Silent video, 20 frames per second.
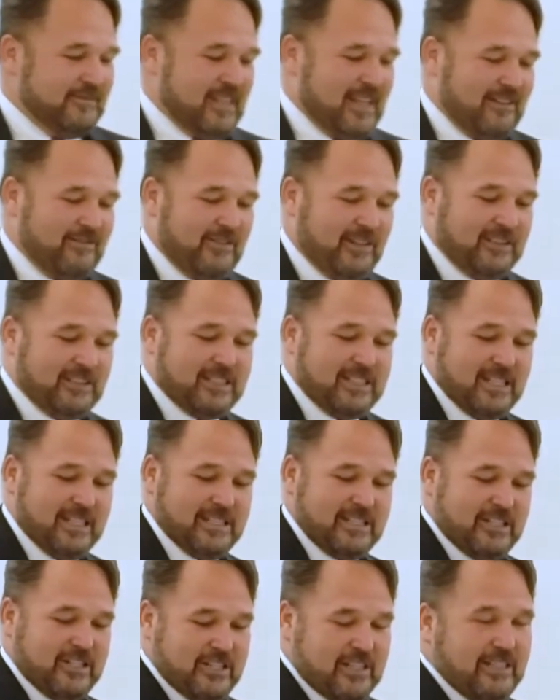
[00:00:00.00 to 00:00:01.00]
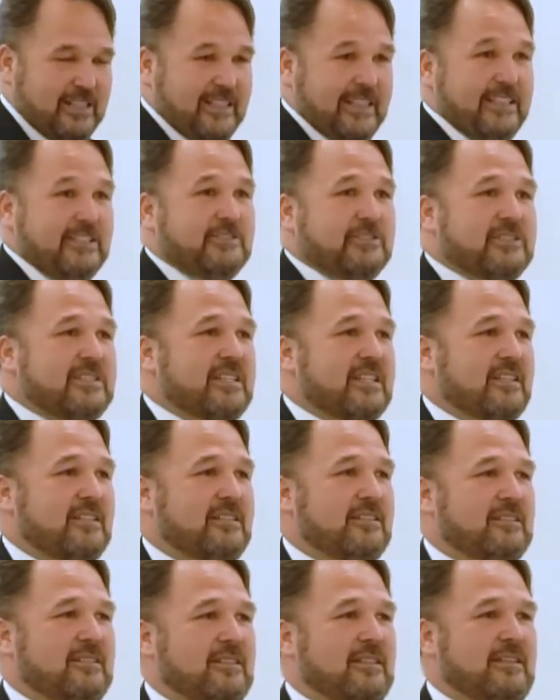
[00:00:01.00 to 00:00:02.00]
I felt such guilt
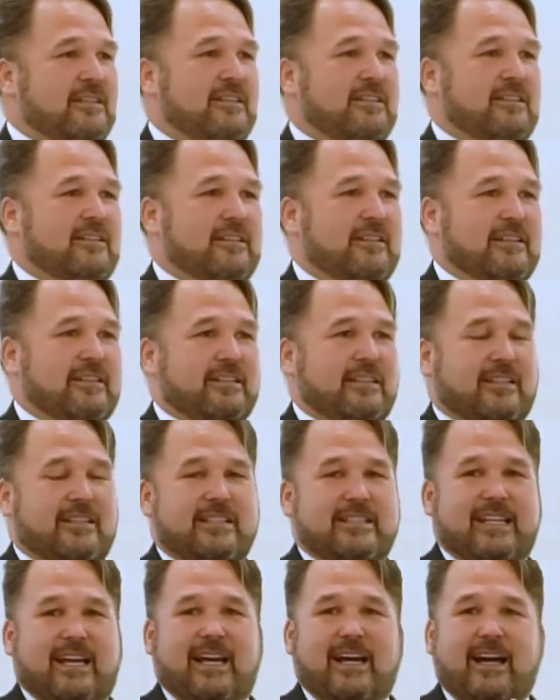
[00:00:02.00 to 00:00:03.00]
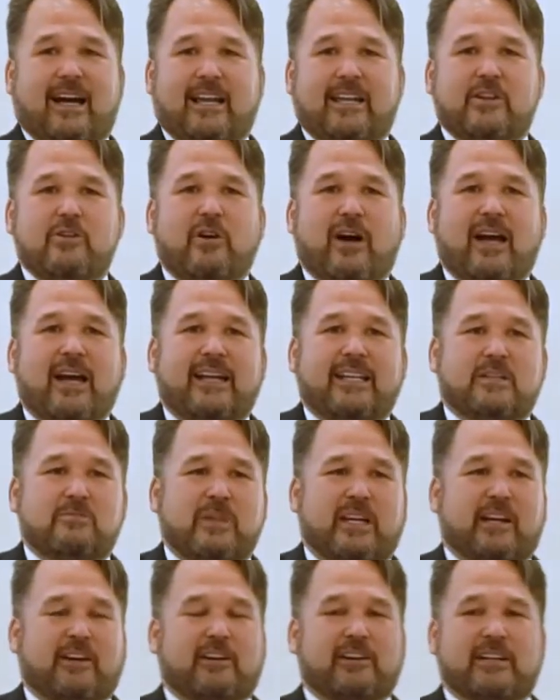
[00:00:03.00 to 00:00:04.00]
because I knew I had to
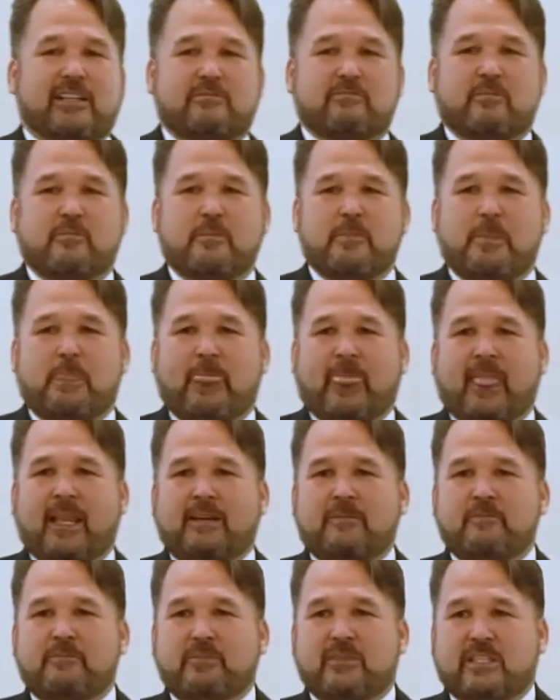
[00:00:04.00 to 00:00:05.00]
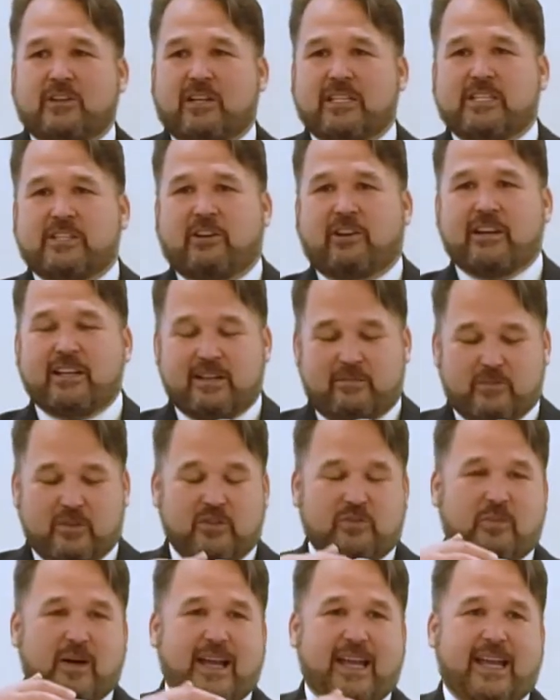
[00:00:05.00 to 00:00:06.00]
be hurting him. So I started to
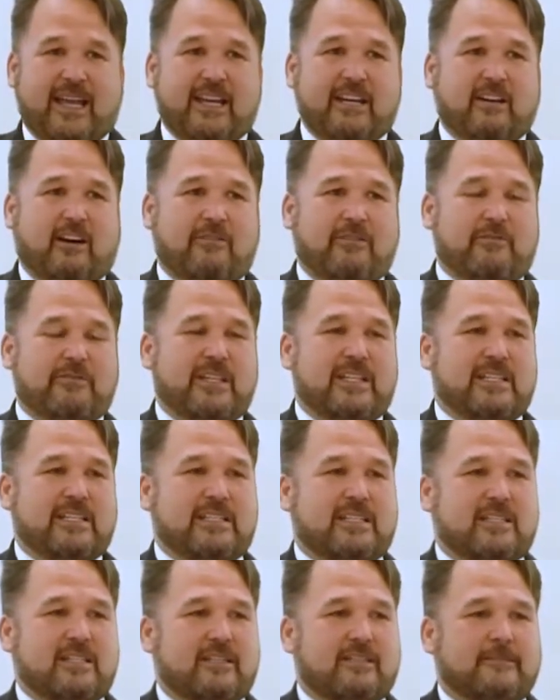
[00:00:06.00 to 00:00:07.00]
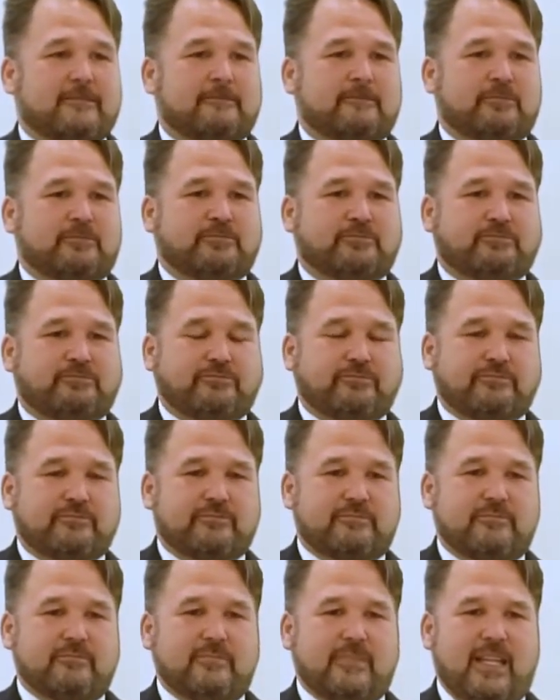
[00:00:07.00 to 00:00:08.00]
move my hand off of his.
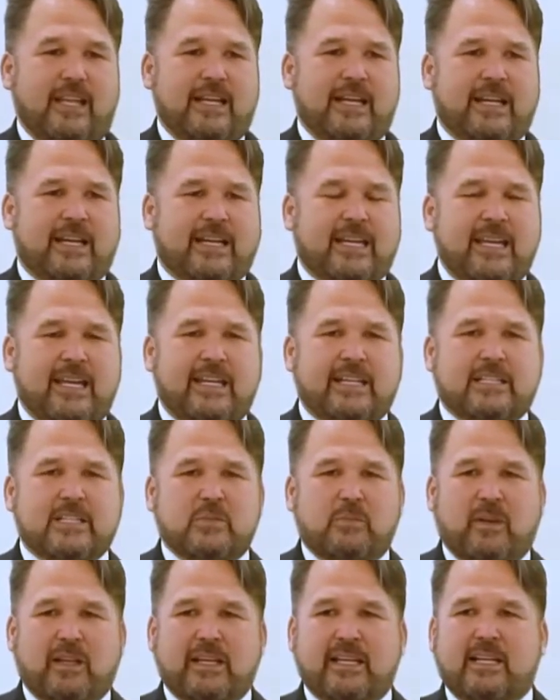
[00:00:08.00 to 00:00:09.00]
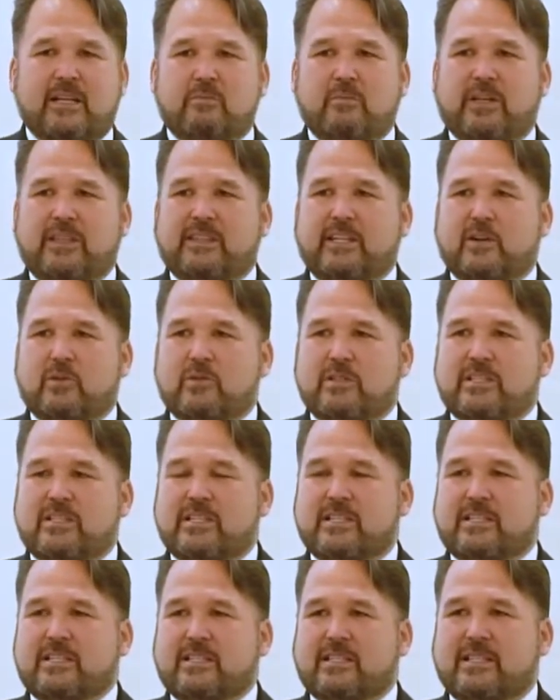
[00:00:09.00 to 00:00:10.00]
And I can't explain it, but there was
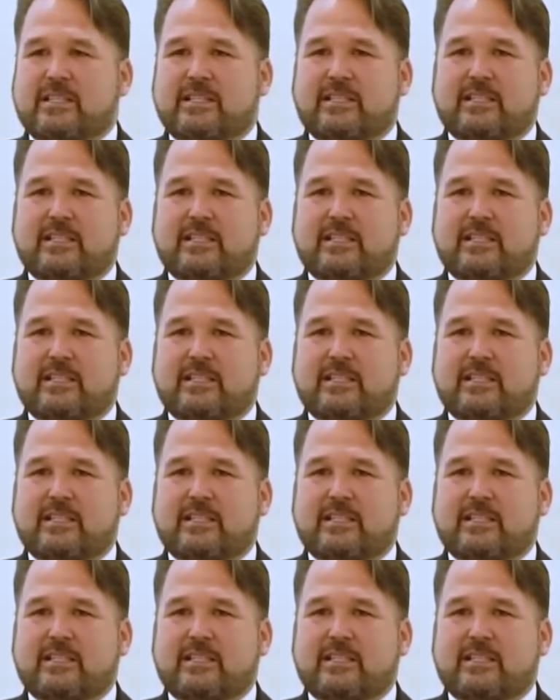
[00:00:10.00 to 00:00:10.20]
just